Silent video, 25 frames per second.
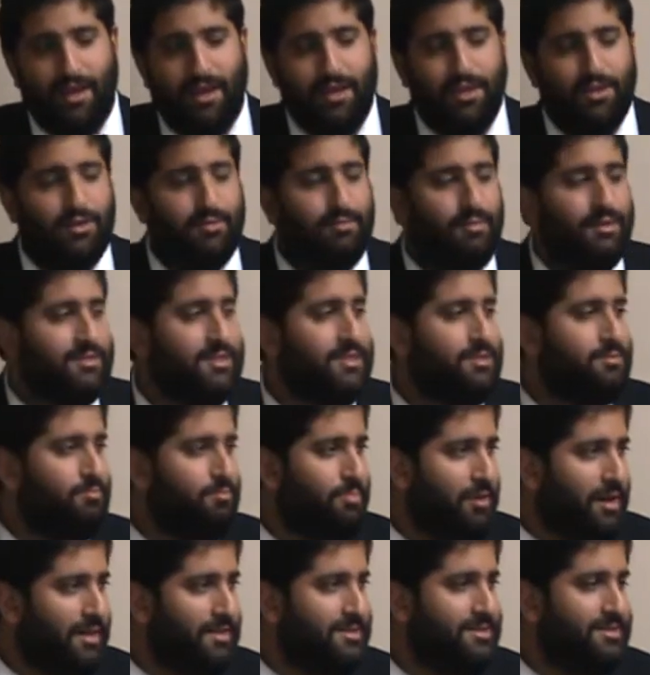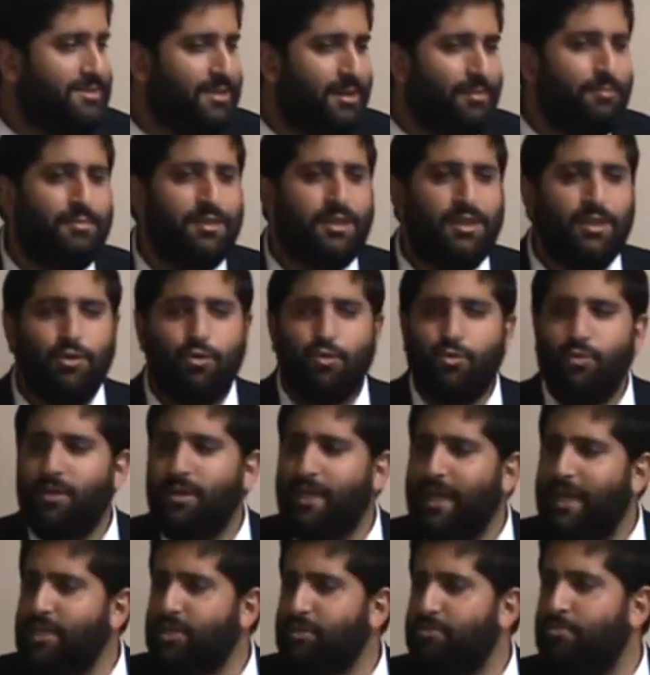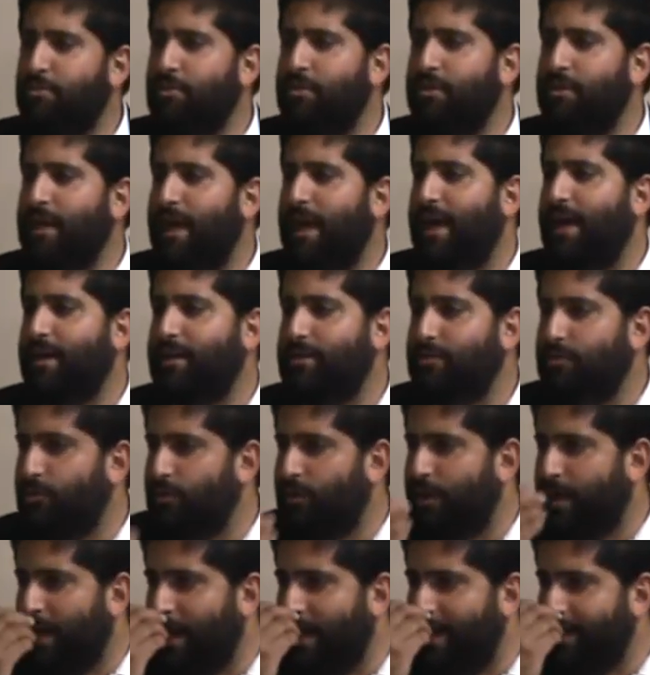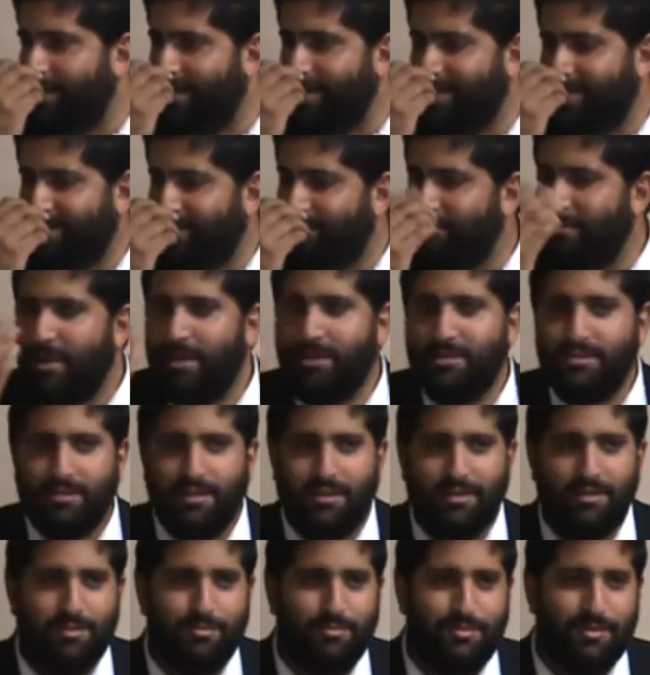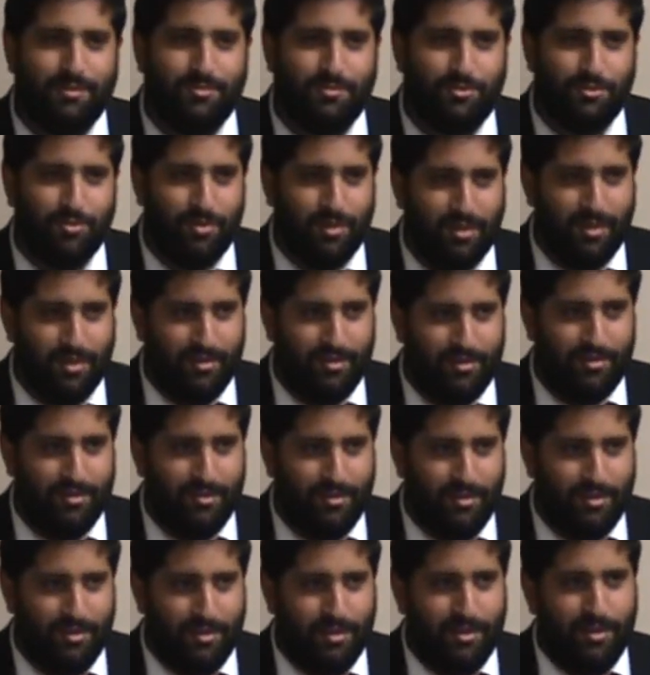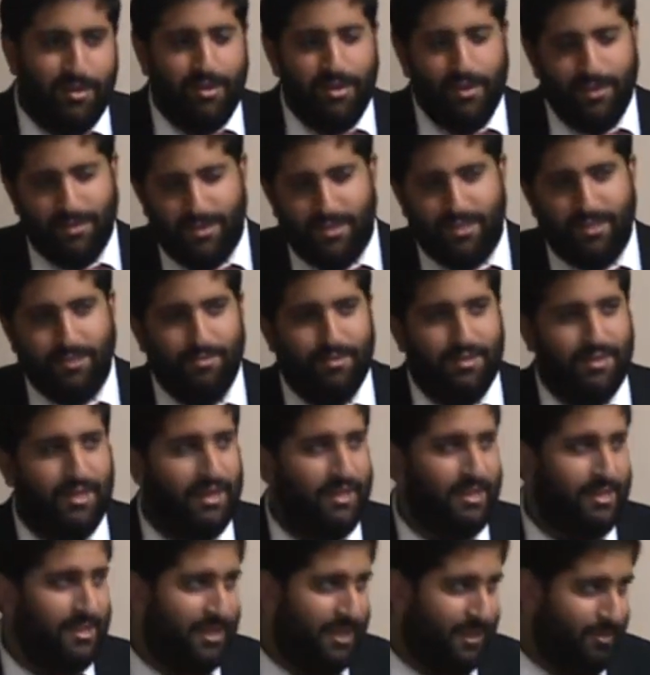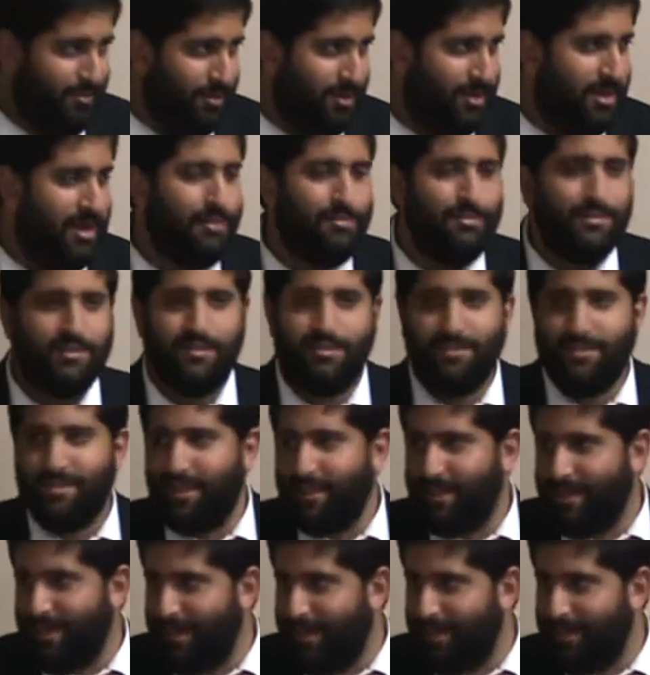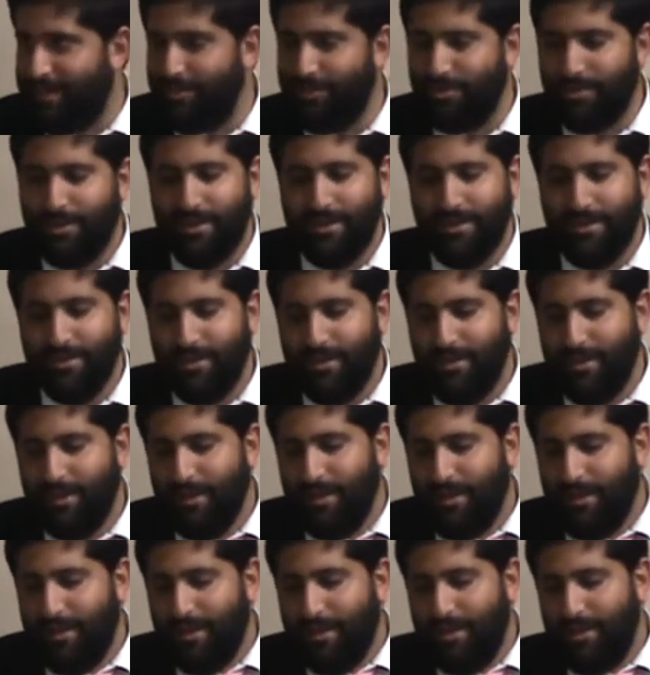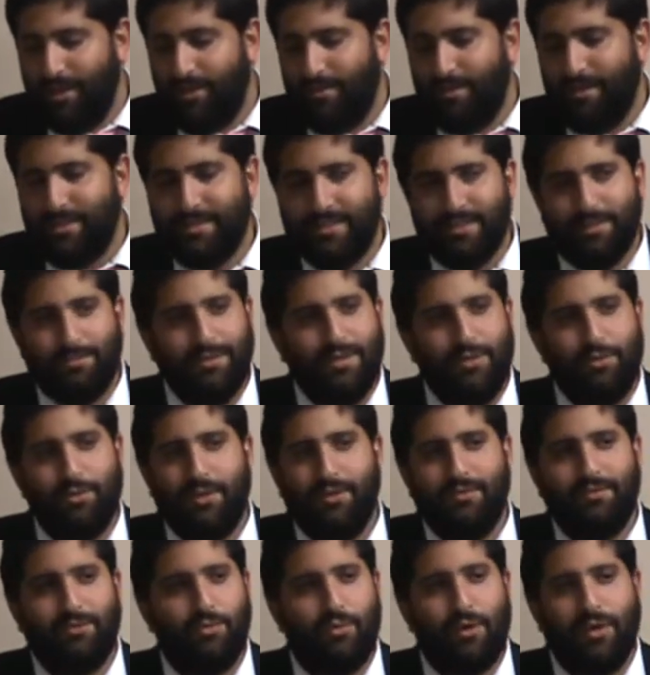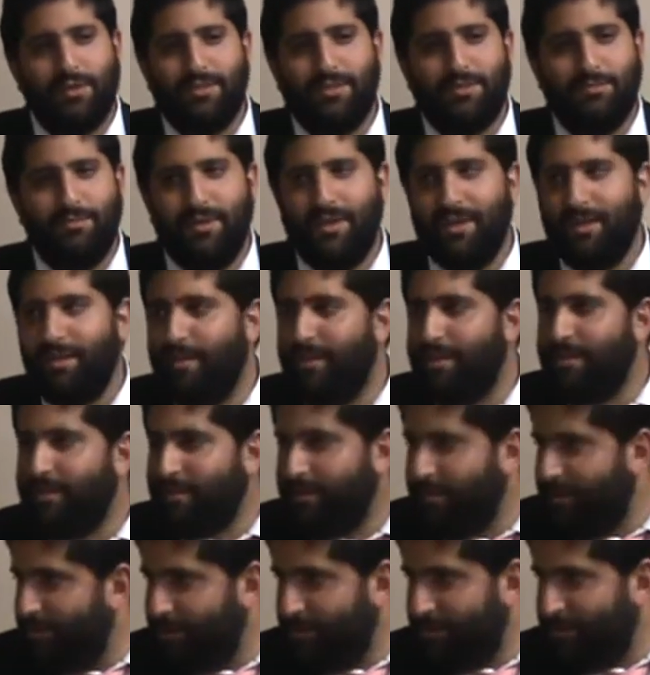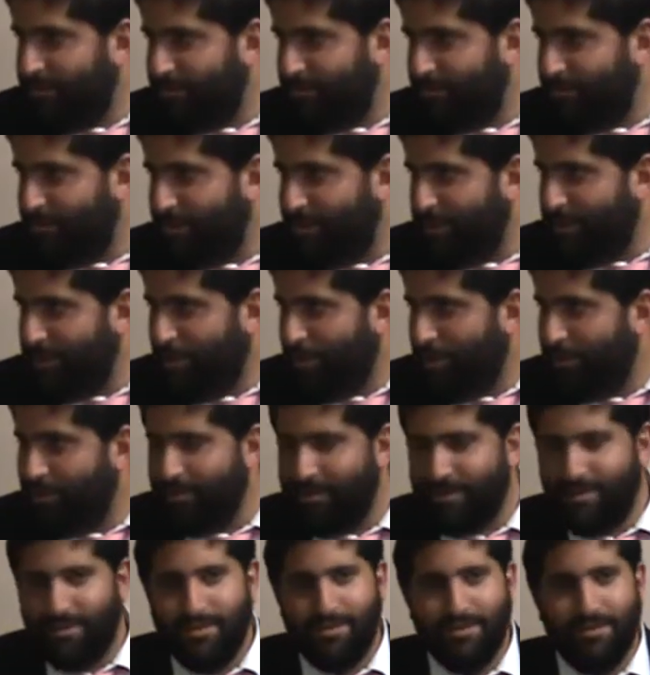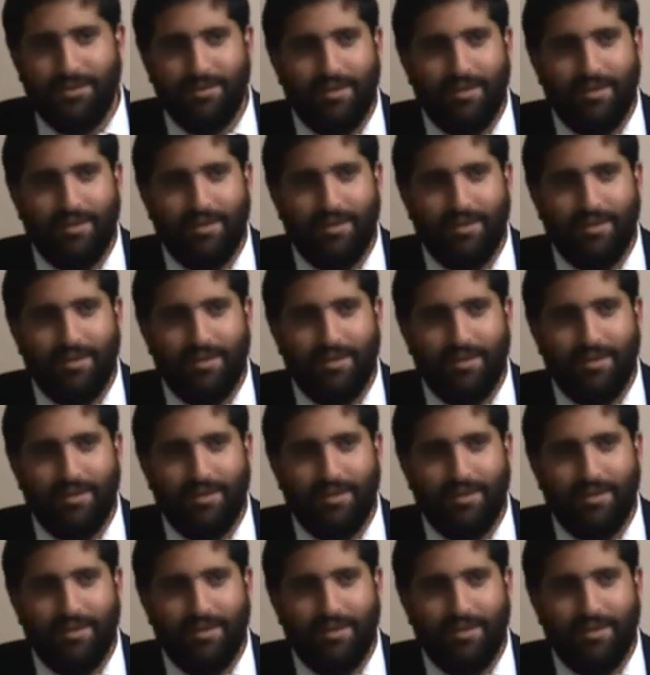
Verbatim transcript: And the Rambam says, but somebody who yesh borech Torah has smells a little bit of Torah. He says the Medagadikim, the commentators say reach Torah. The Rambam says somebody who even wants to be a little bit holier